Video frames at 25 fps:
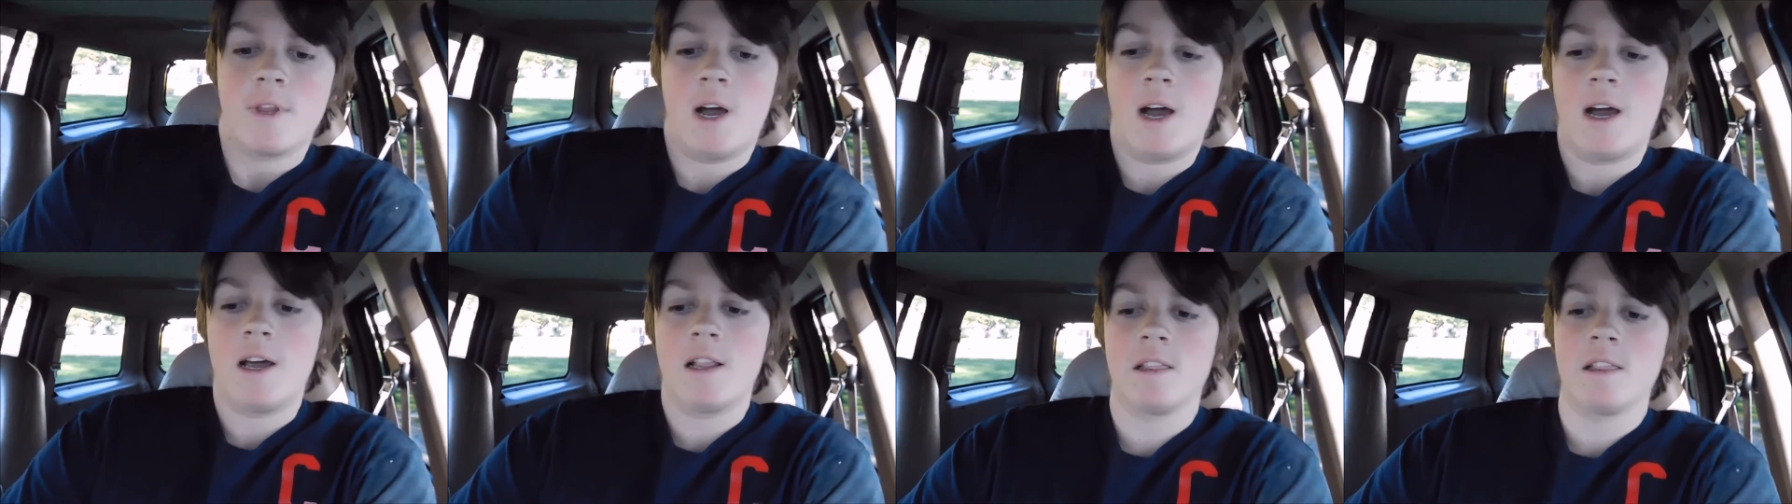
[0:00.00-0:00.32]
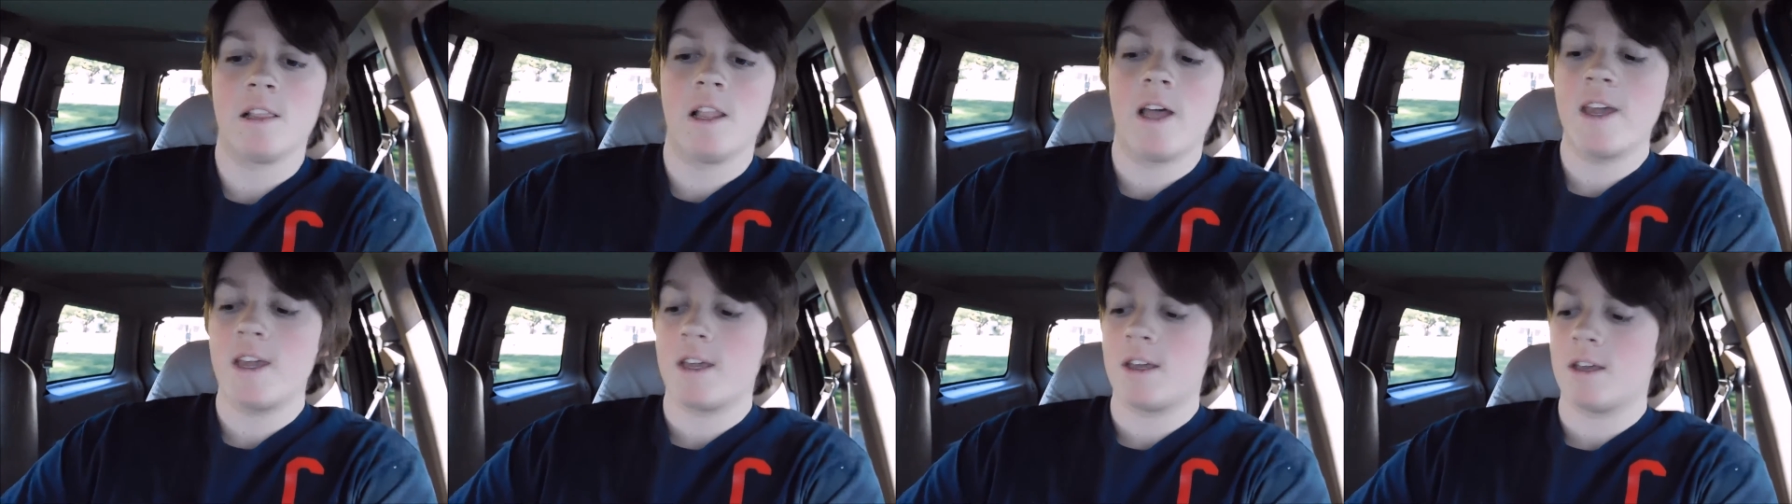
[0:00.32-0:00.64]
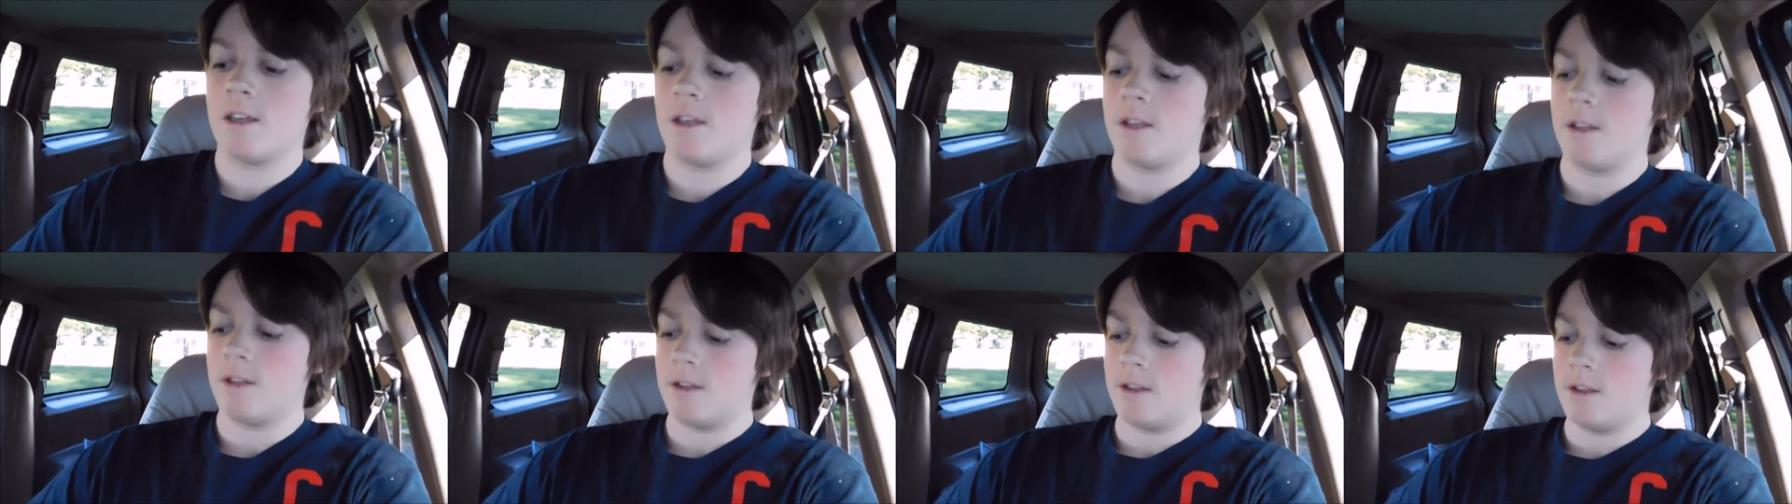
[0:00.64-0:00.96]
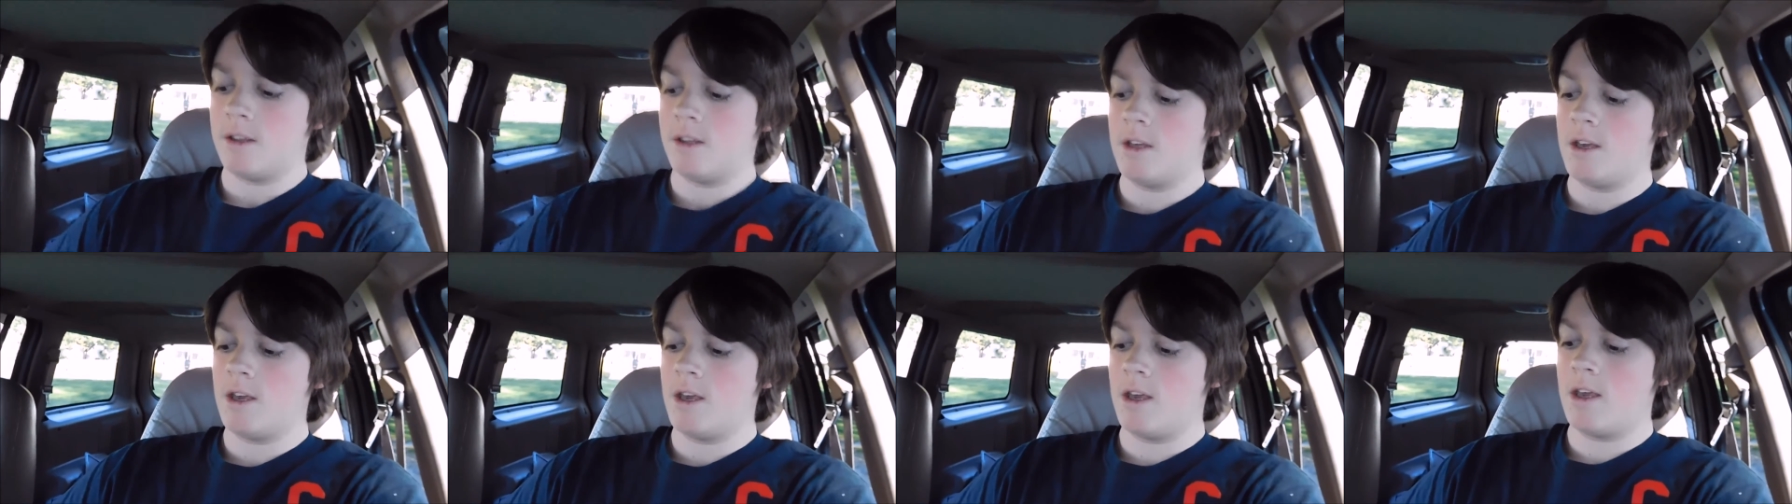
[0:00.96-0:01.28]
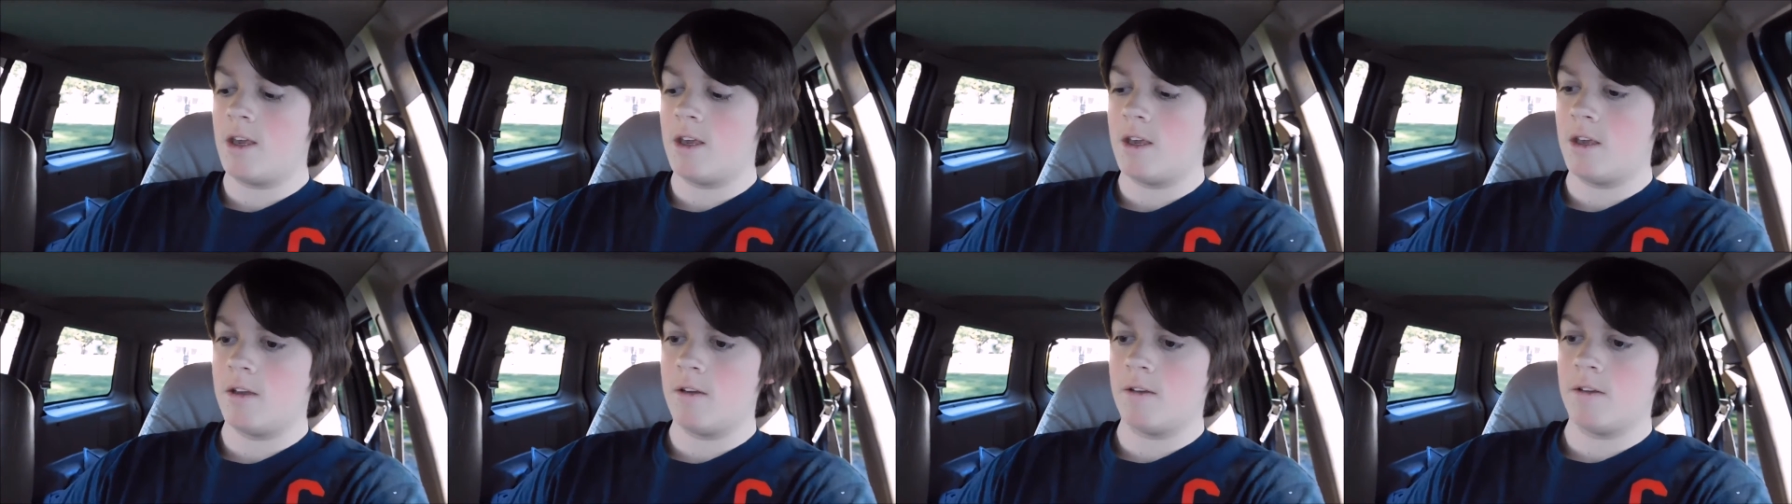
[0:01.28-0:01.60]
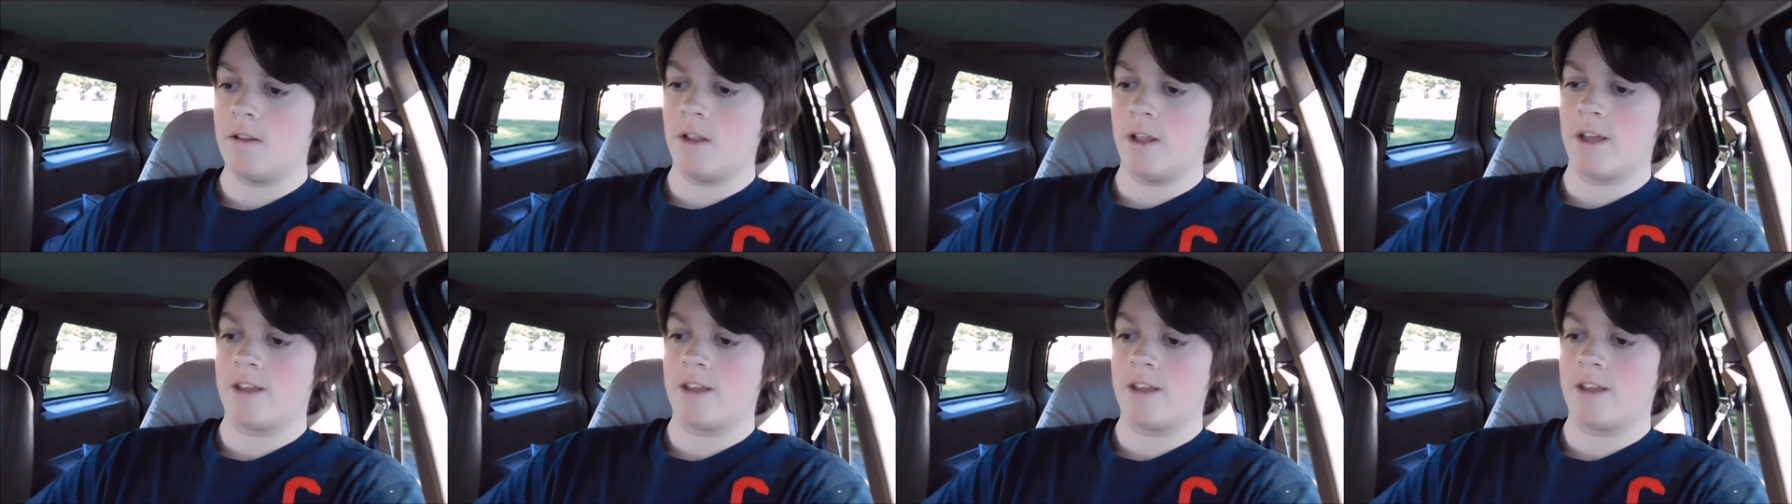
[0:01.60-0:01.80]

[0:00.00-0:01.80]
I like the